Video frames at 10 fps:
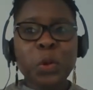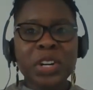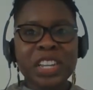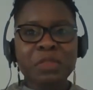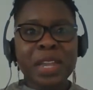
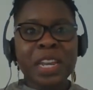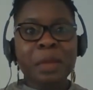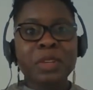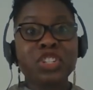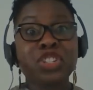or if my
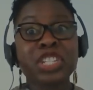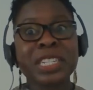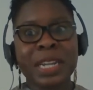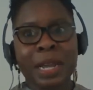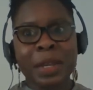name is
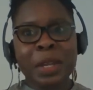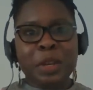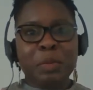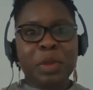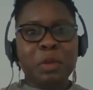Shida,
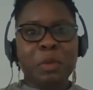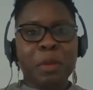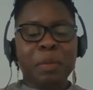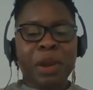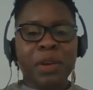maybe
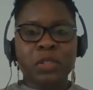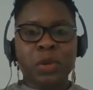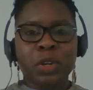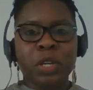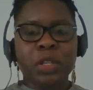my
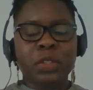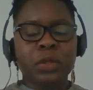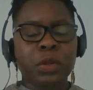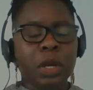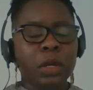parents were going
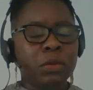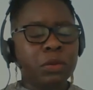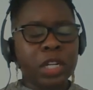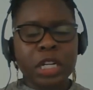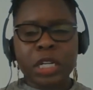through a
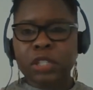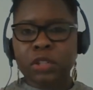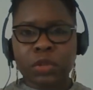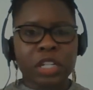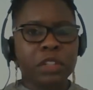really
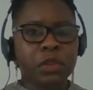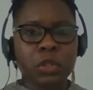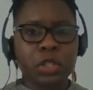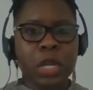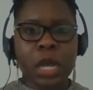
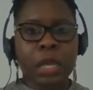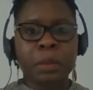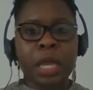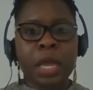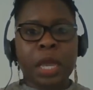stressful
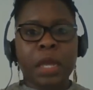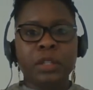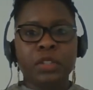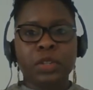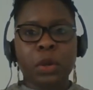time.
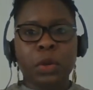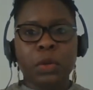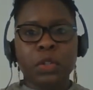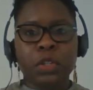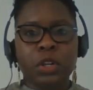And
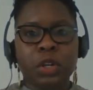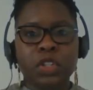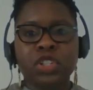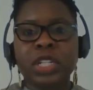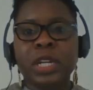so, you
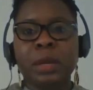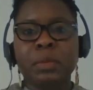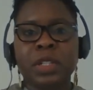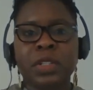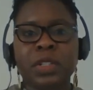know,
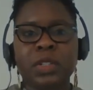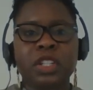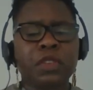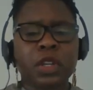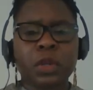Shida means
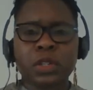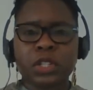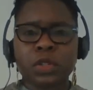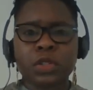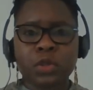
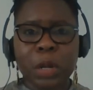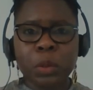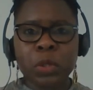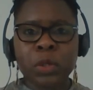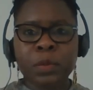difficulty or
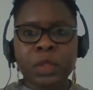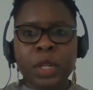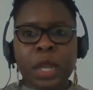trouble.